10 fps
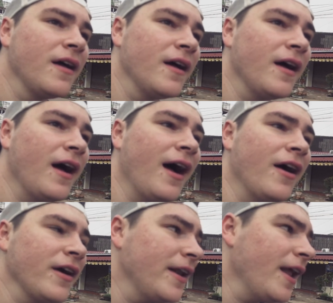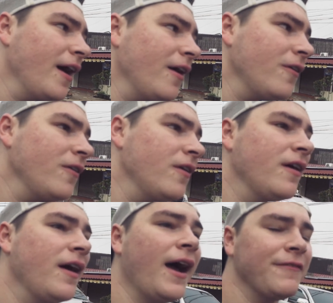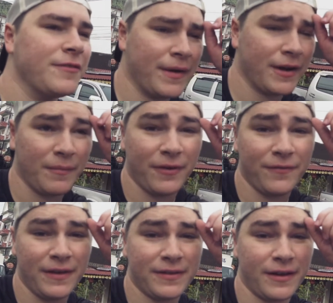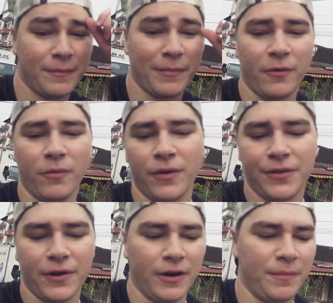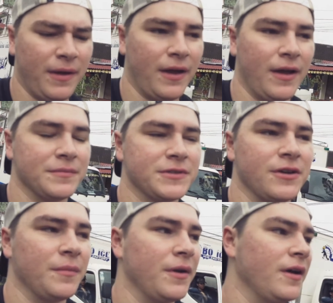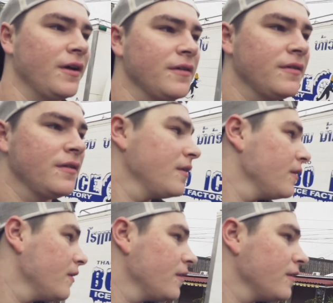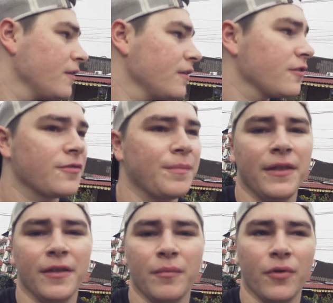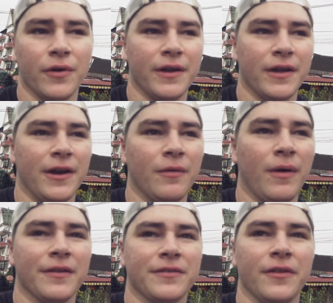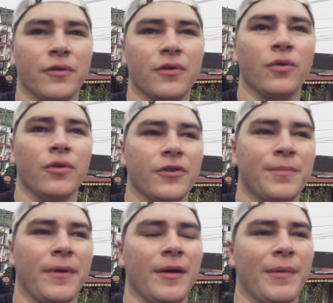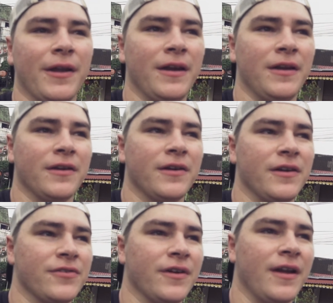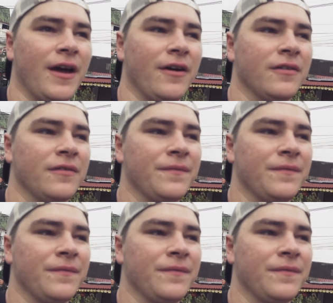Right now, I have to pick up my visa at about 1:30 p.m., so I'm gonna spend the morning here while it's a little cooler. It's probably about 80 degrees right now.